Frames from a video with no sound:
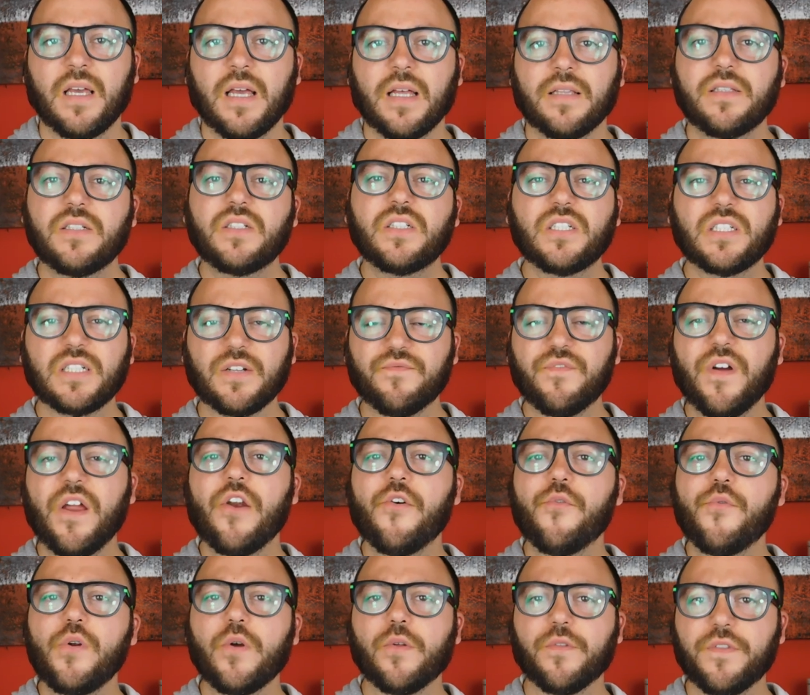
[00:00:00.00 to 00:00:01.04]
This is a
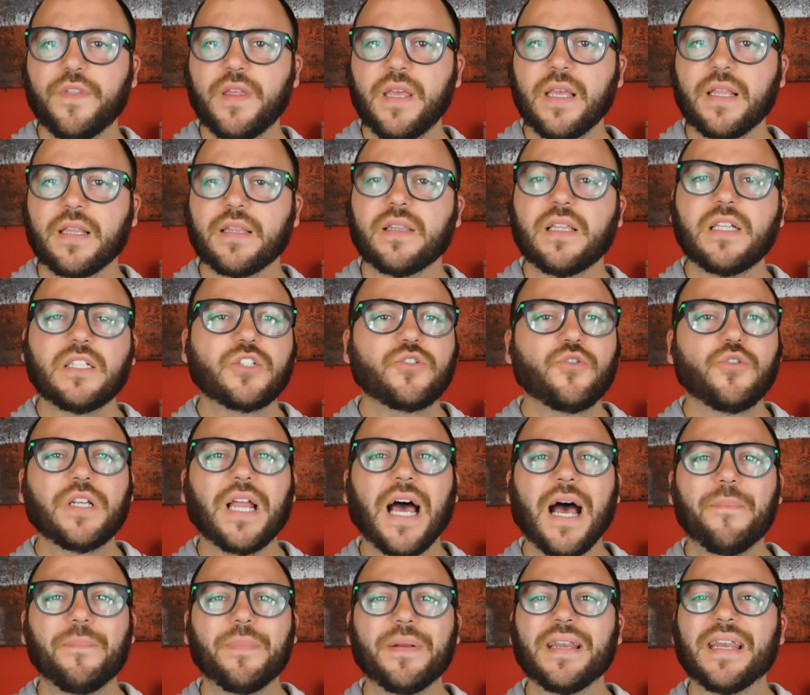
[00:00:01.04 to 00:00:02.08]
very real thing. This could
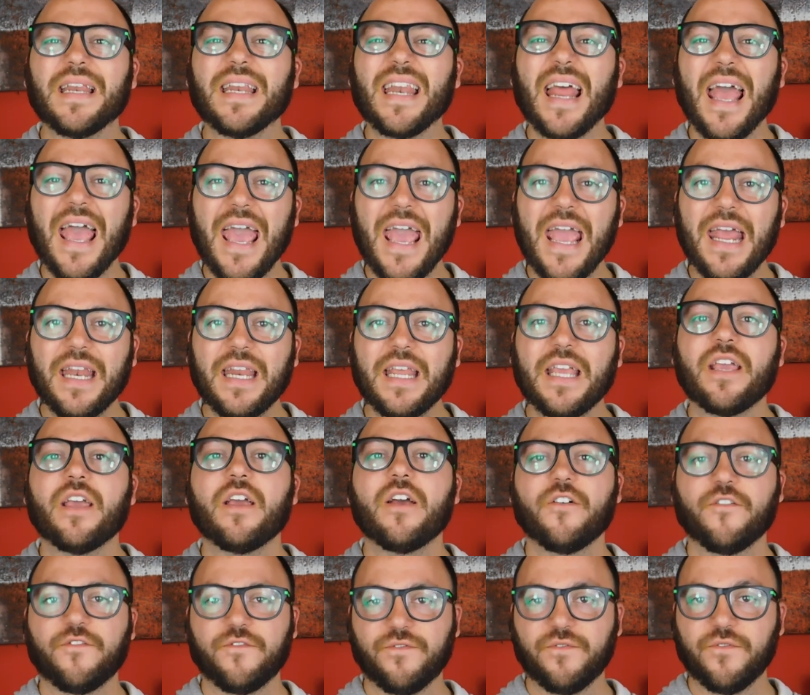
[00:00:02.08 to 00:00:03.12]
happen in any
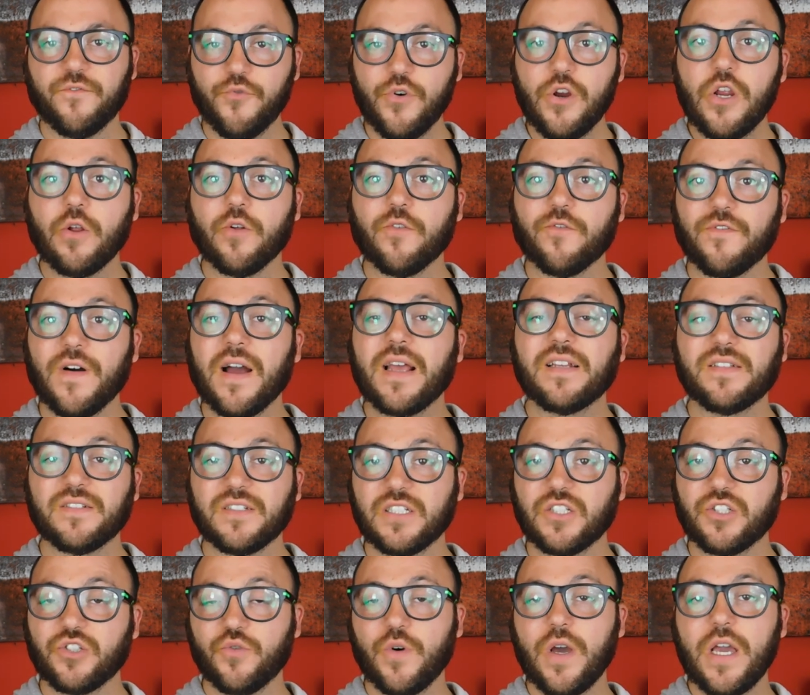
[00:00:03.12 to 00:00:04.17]
real fighting
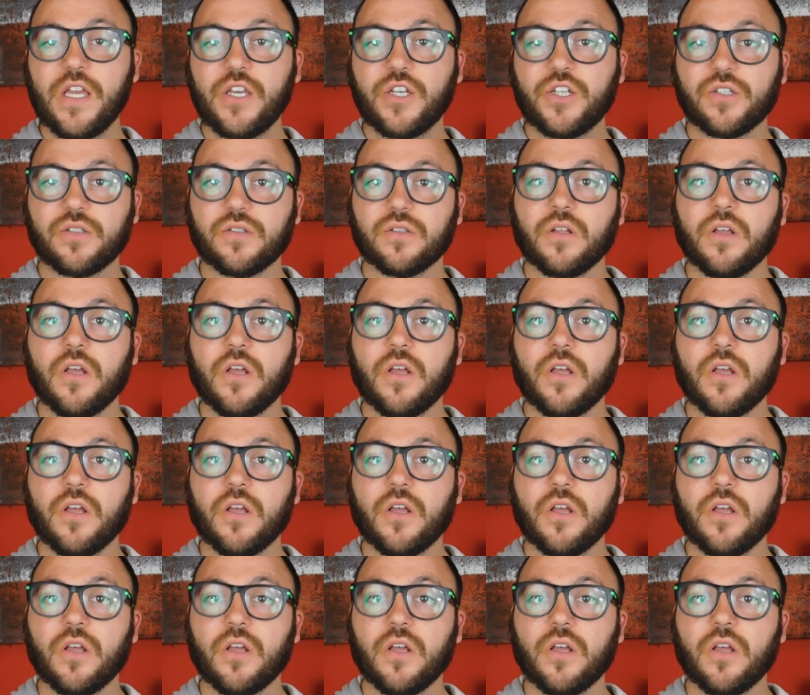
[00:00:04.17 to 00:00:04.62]
situation.